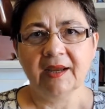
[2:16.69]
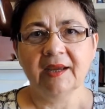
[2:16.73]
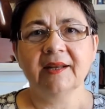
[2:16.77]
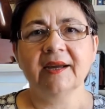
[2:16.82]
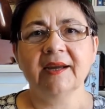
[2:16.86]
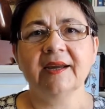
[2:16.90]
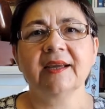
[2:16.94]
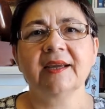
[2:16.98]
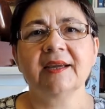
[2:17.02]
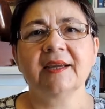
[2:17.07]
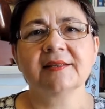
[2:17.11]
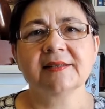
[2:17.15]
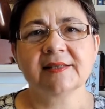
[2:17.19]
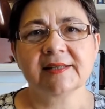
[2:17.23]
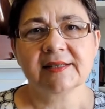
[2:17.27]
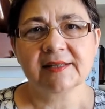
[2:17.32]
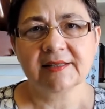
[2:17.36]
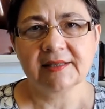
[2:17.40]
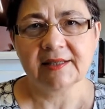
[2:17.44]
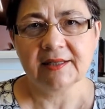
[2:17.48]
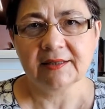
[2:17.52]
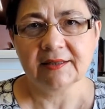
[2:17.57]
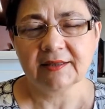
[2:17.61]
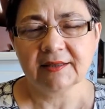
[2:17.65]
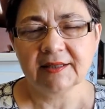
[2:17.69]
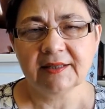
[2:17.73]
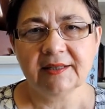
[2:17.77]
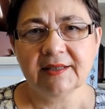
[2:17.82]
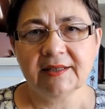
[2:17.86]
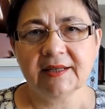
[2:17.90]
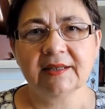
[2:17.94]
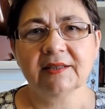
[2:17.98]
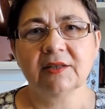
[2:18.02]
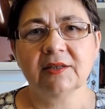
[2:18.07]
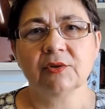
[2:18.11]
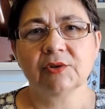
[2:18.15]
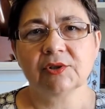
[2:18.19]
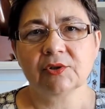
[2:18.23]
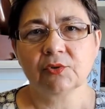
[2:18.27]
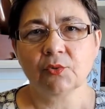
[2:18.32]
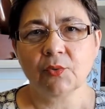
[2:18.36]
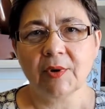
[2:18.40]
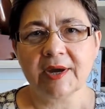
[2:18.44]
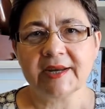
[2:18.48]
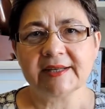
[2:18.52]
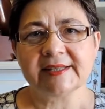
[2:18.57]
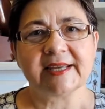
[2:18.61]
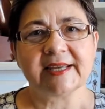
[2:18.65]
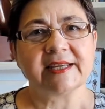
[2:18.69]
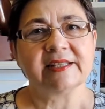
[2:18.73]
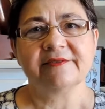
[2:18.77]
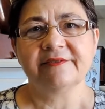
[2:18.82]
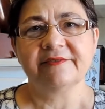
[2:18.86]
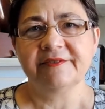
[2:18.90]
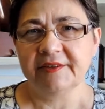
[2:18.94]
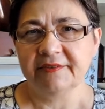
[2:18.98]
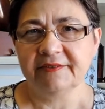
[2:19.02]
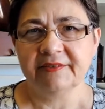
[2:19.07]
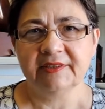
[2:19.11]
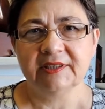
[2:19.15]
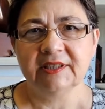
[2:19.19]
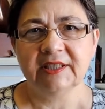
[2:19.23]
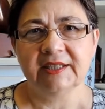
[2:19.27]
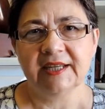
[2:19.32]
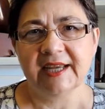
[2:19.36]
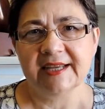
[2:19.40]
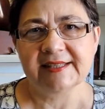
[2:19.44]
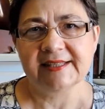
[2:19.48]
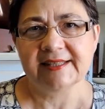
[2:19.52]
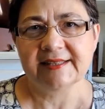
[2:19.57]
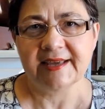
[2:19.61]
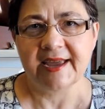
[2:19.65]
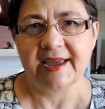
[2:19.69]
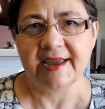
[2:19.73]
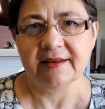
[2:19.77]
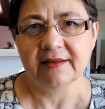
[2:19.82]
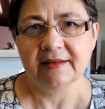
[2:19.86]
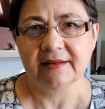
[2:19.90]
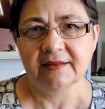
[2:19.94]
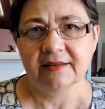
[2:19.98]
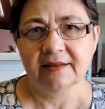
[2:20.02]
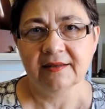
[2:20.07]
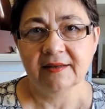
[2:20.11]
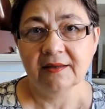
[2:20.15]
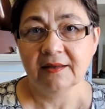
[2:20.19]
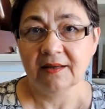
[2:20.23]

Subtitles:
and I can still hear those words as vividly as then.